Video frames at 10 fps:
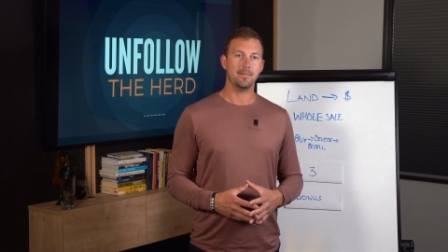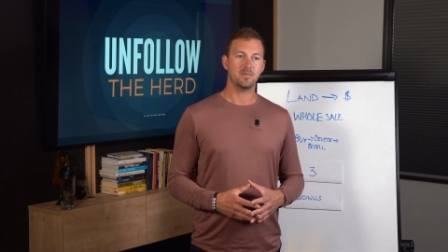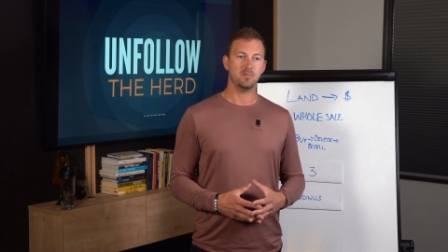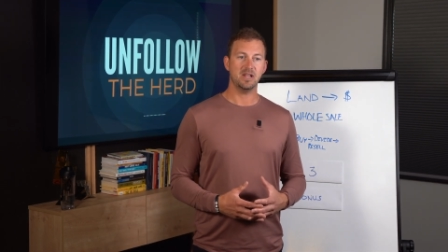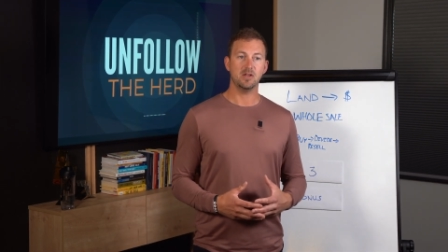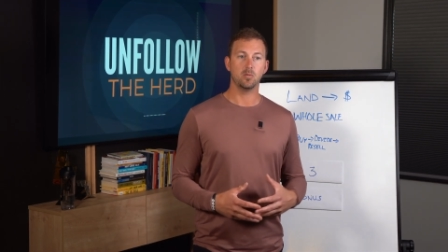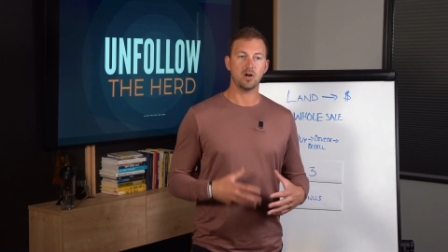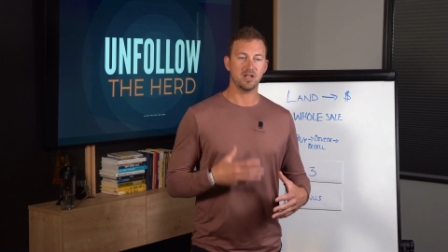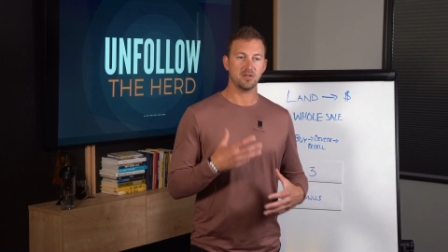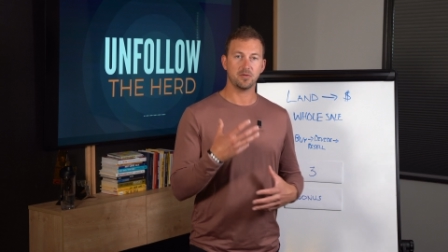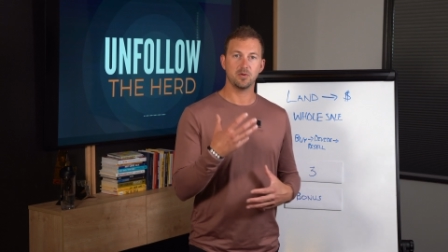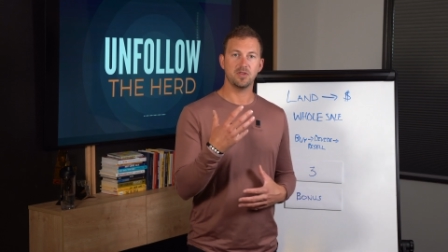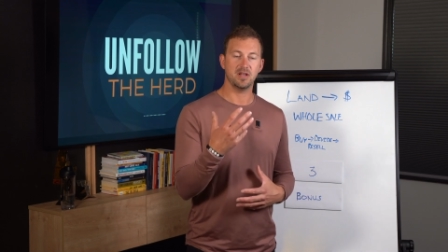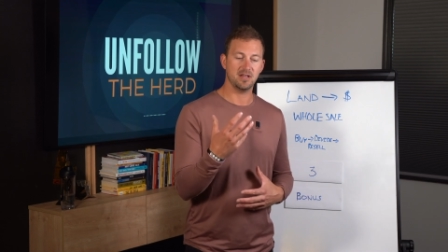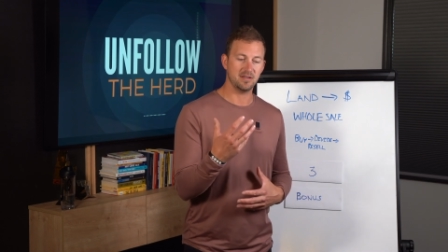meaning working through
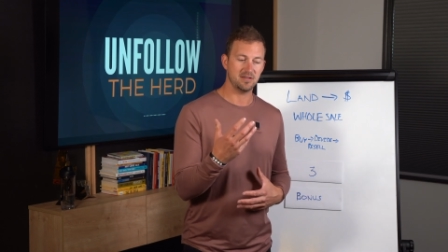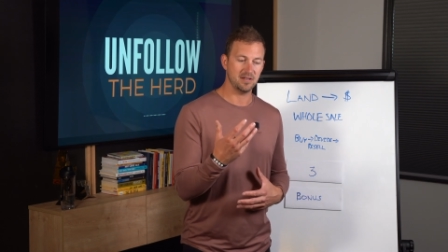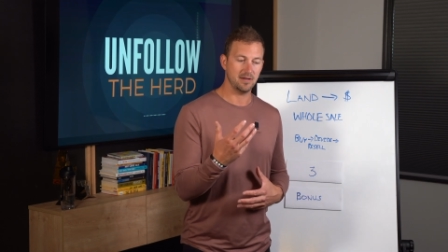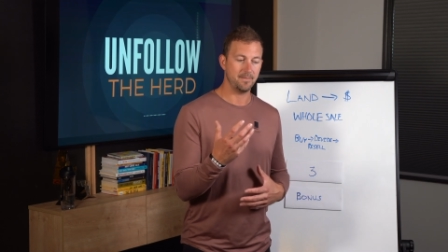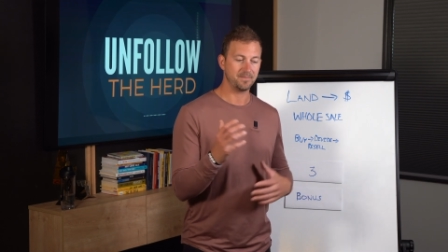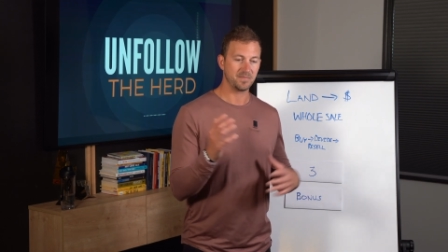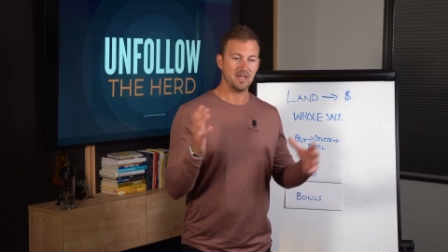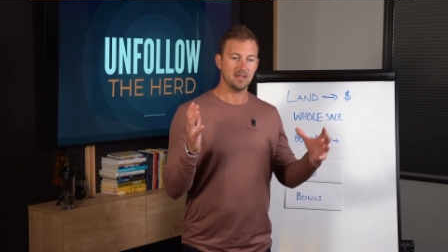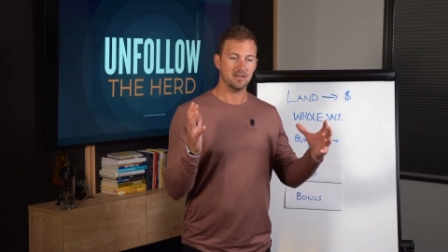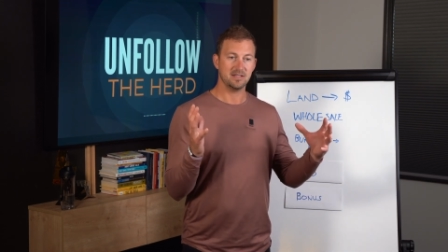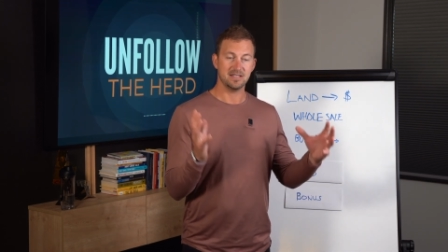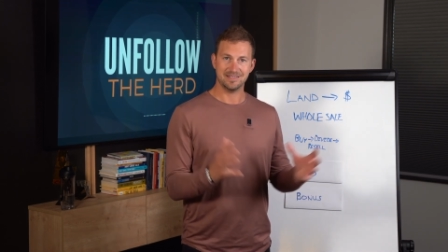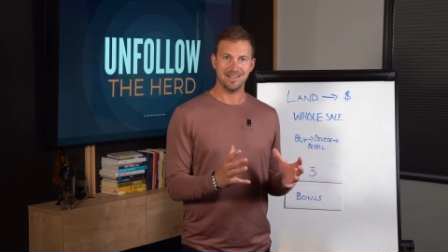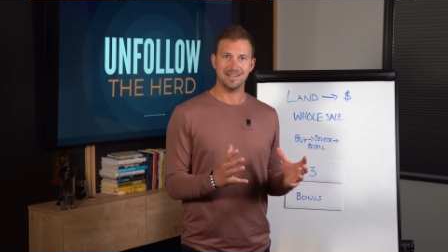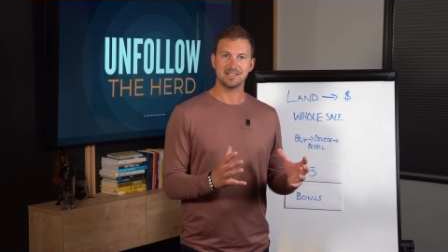the
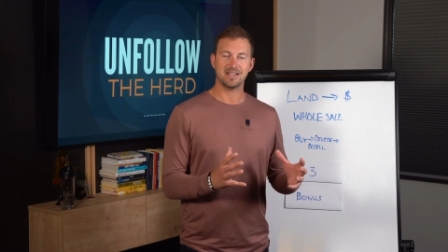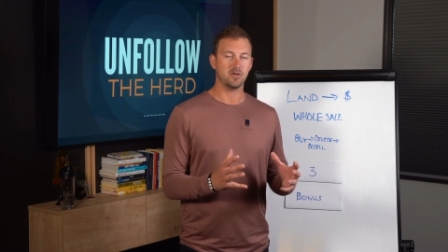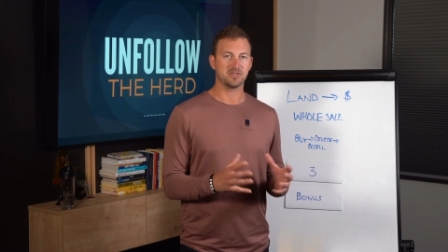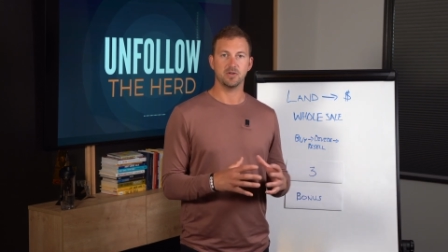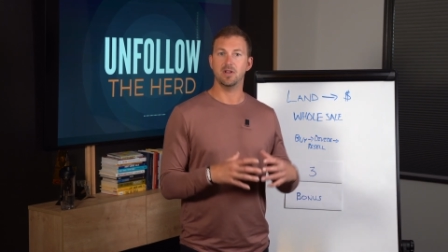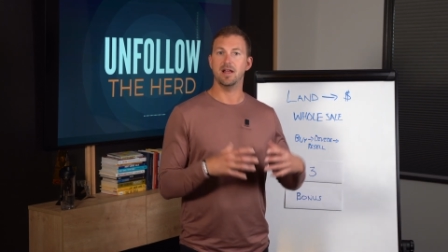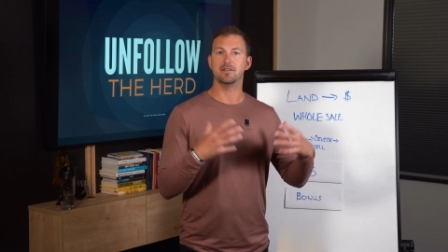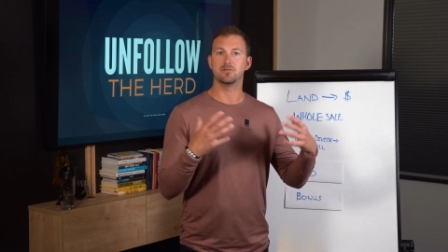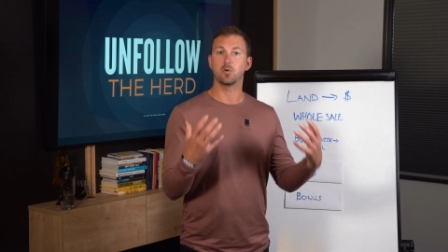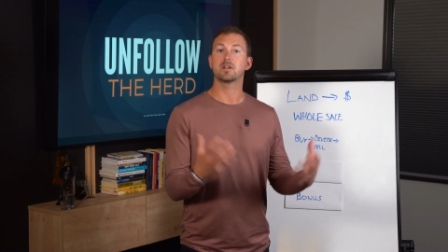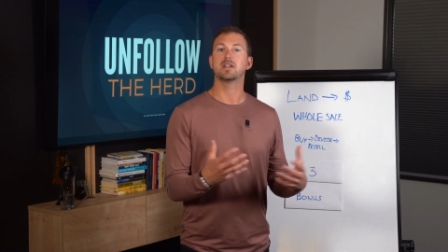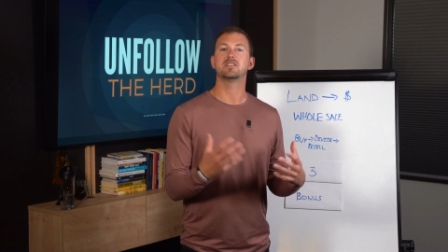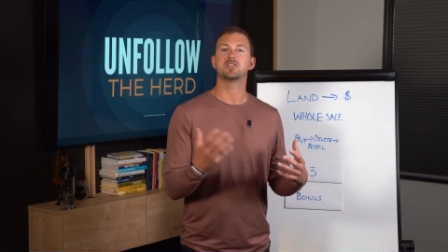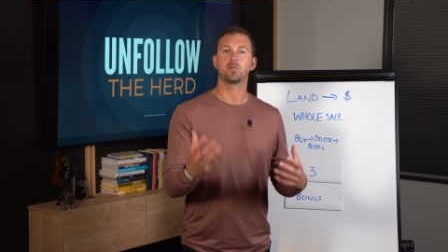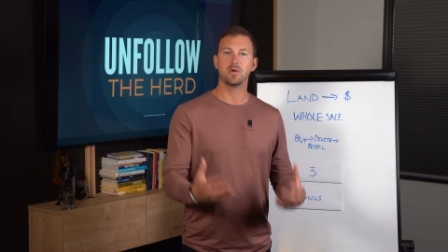city's council and working
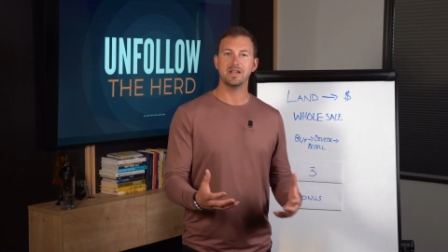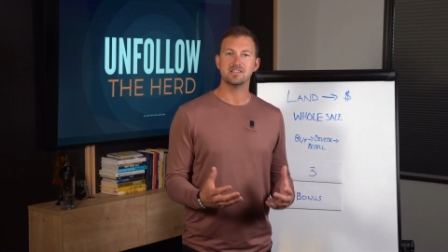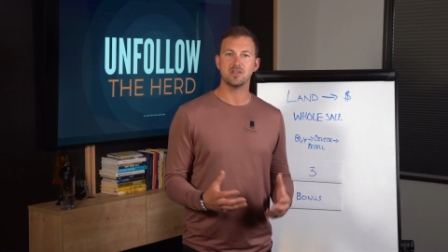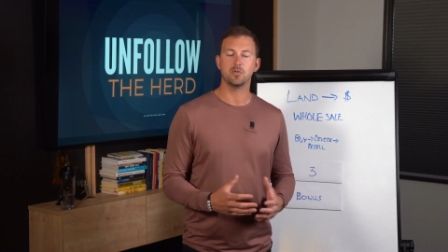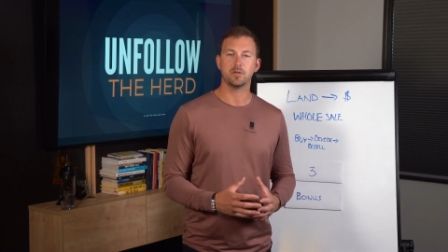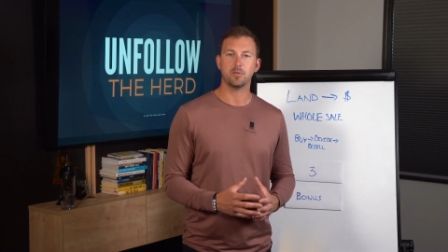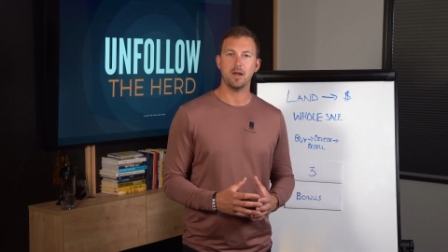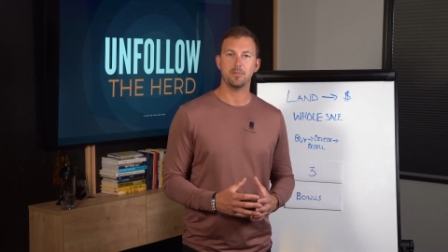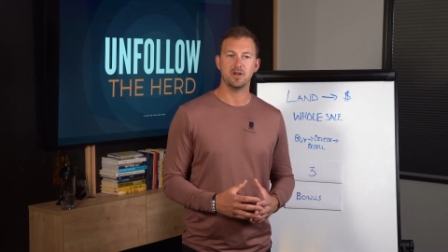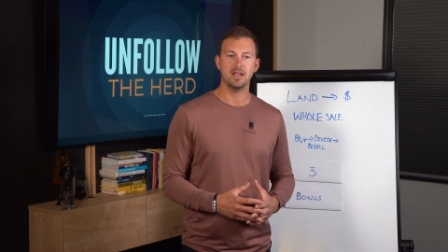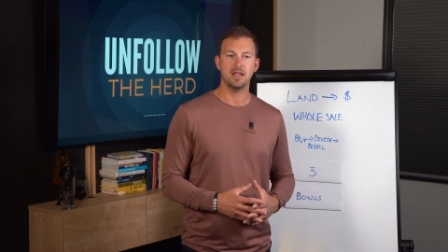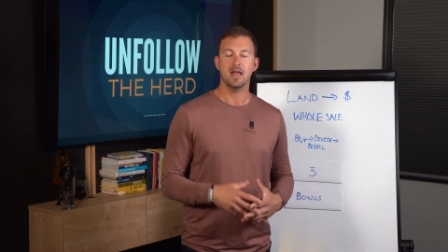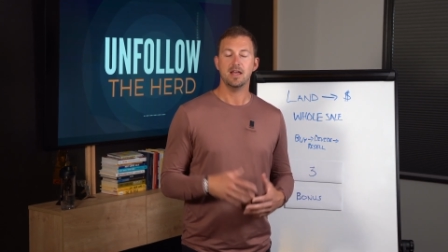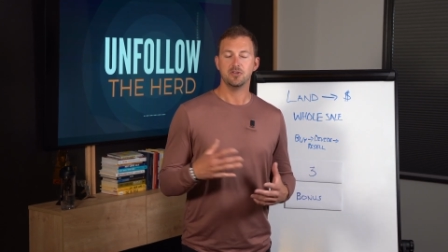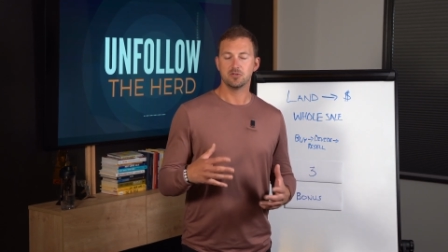to rezone the property.
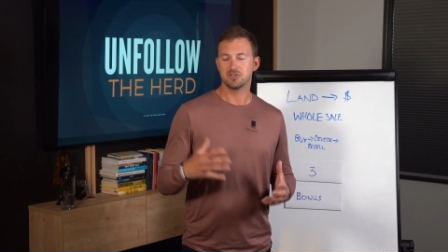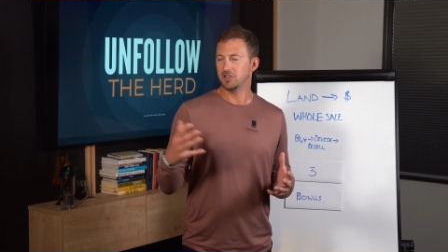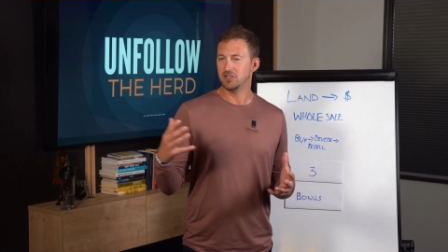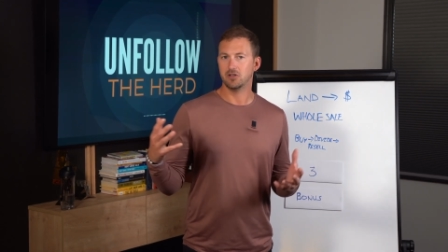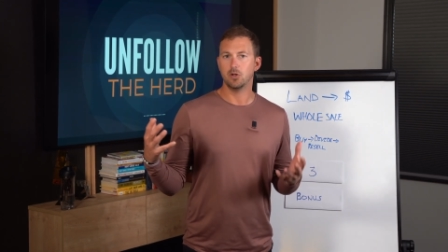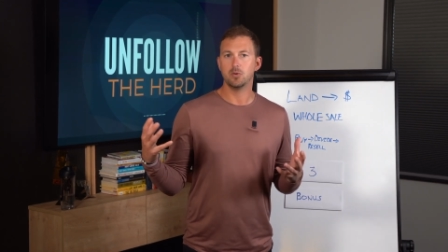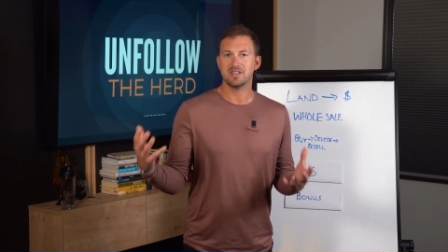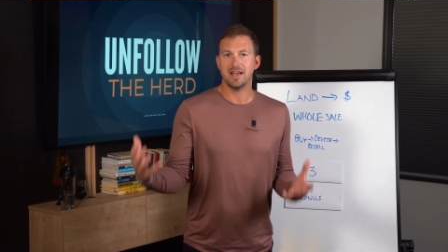Usually, you'll always have